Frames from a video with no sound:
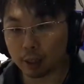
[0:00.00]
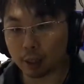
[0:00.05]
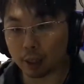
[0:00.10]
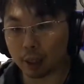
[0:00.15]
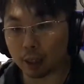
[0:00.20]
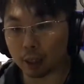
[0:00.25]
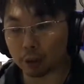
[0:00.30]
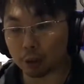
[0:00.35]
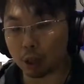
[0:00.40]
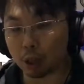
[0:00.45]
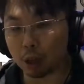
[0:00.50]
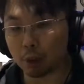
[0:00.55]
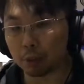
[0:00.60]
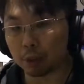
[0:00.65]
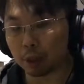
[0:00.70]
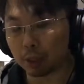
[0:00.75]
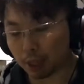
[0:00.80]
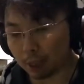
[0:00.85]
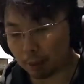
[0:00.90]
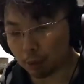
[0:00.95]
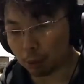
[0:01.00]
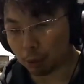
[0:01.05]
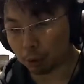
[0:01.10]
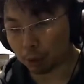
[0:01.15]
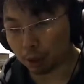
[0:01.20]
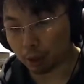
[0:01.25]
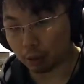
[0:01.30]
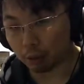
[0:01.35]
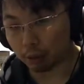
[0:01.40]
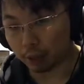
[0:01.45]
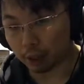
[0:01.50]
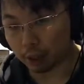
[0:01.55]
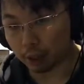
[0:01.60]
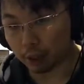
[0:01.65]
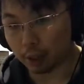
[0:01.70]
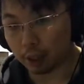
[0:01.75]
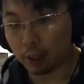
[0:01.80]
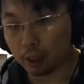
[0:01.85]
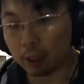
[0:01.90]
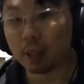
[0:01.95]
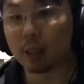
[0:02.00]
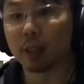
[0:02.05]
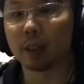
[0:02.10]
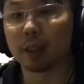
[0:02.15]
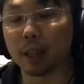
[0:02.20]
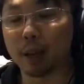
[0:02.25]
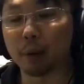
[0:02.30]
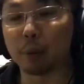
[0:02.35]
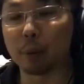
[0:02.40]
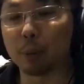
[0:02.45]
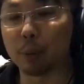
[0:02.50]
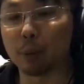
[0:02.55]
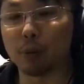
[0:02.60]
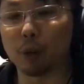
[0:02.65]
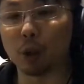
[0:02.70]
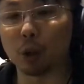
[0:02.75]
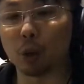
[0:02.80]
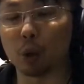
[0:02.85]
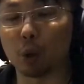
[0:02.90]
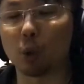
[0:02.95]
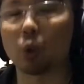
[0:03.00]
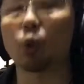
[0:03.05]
you know how many times you should count already, then we move on to